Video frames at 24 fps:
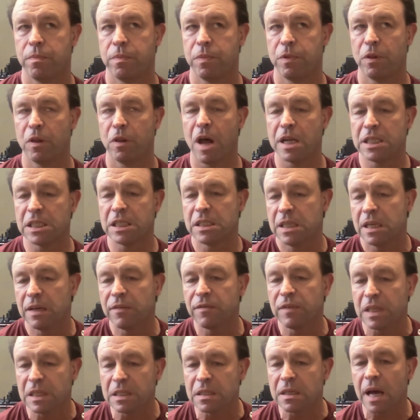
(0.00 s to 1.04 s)

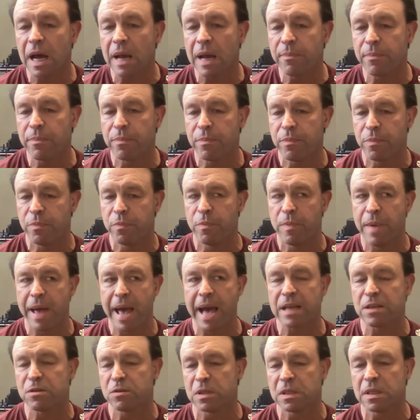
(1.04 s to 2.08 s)
longevity type
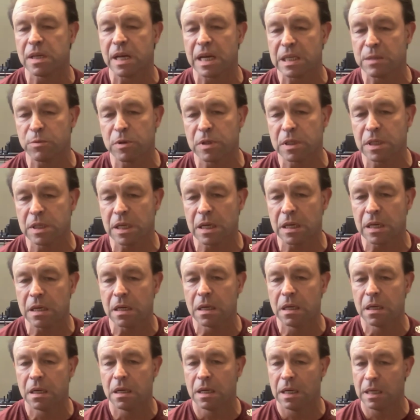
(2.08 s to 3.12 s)
exercise routine.
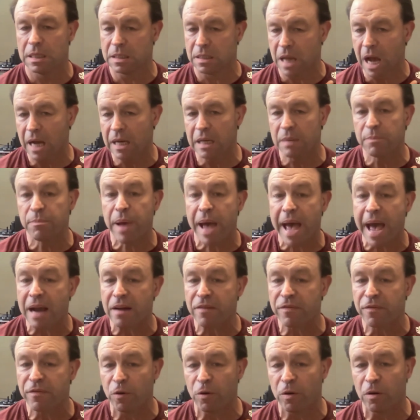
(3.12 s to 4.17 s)
It's non
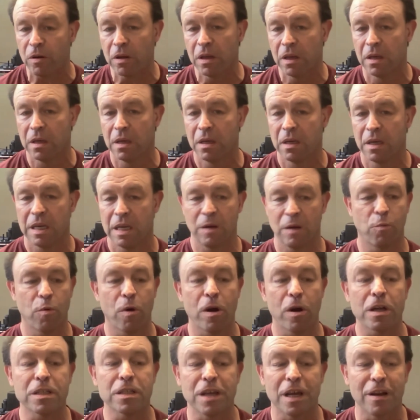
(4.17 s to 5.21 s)
impactful. It
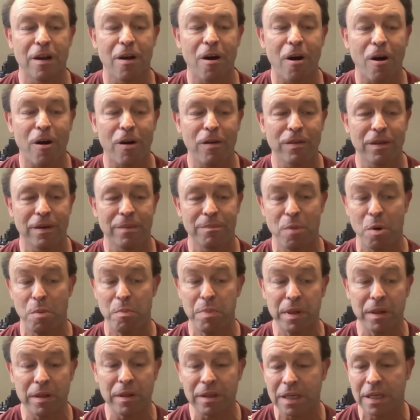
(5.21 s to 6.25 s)
works on all the
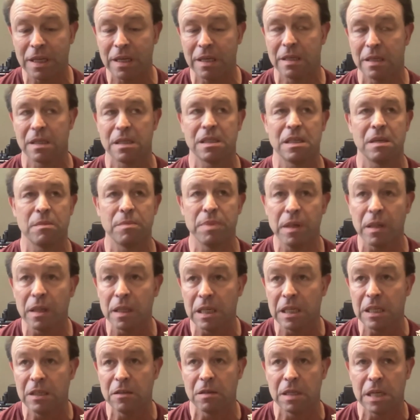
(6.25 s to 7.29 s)
mobility and the
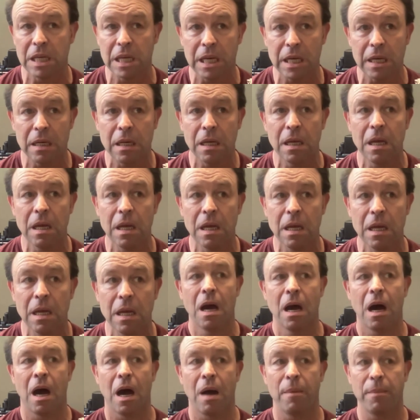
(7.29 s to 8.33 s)
stability you need.
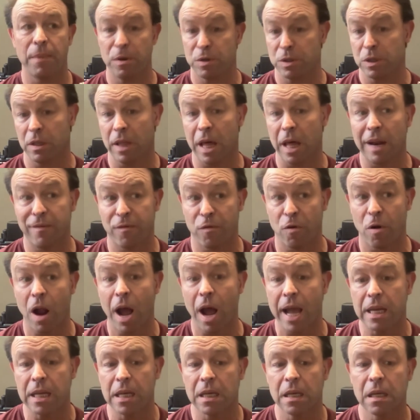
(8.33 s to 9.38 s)
And there's a lot of
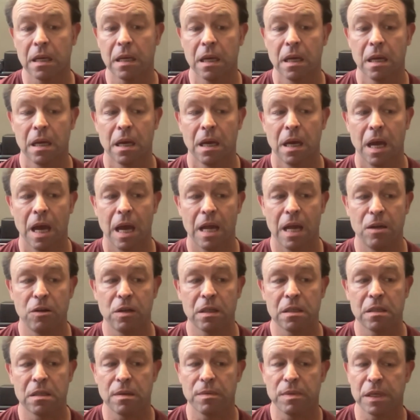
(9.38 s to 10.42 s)
variety. And
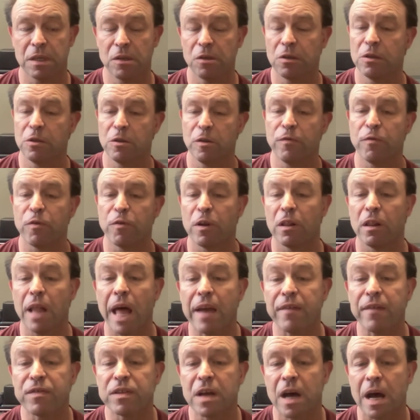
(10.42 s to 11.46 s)
something you can do for a
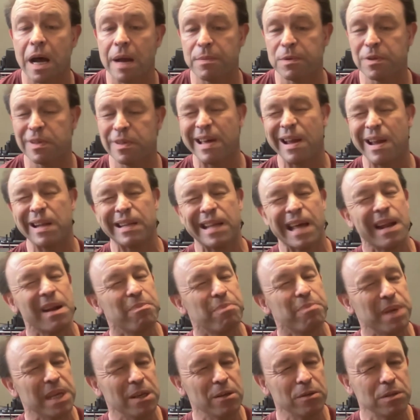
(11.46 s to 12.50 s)
lifetime. So that
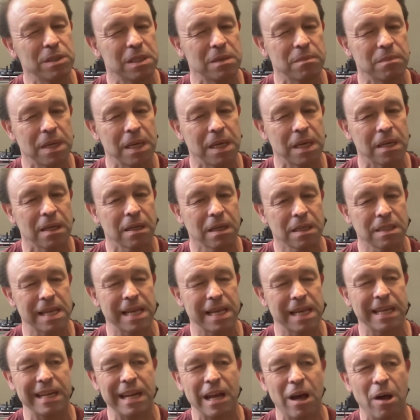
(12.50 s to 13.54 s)
appealed to me because I
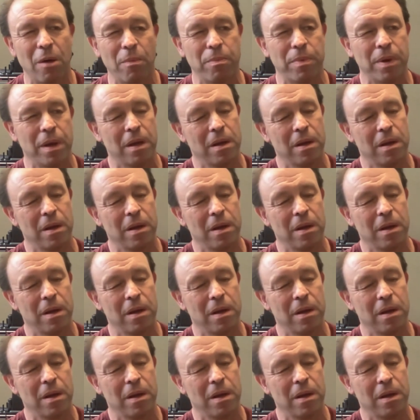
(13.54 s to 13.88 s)
can help